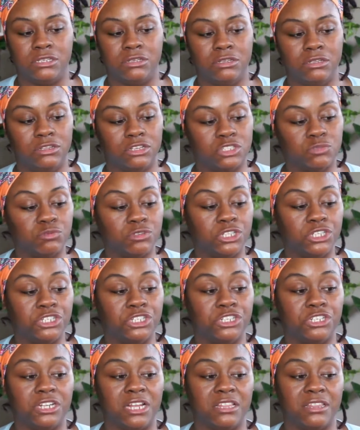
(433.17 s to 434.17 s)
looks really
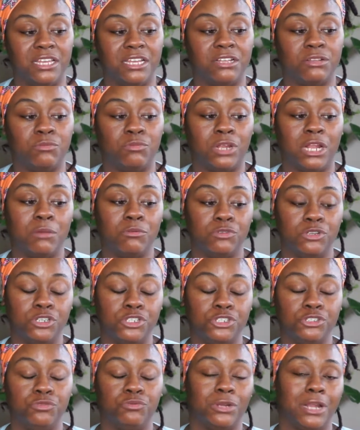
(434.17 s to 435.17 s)
good. I think what I'm going to
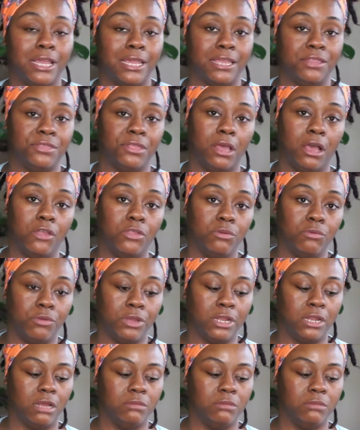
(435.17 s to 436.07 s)
do when I get the other one,